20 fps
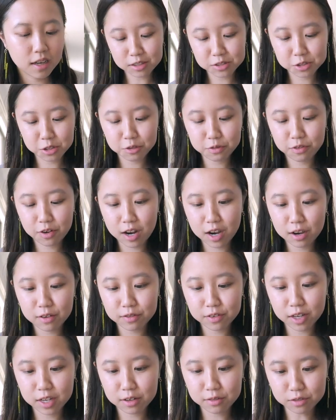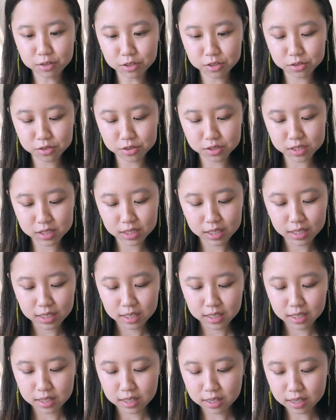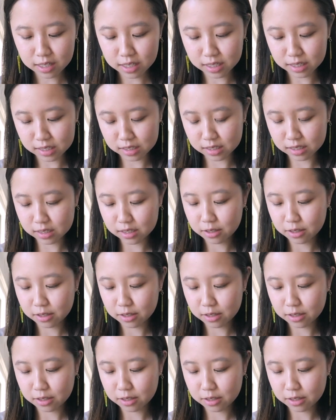So far, I've kind of used this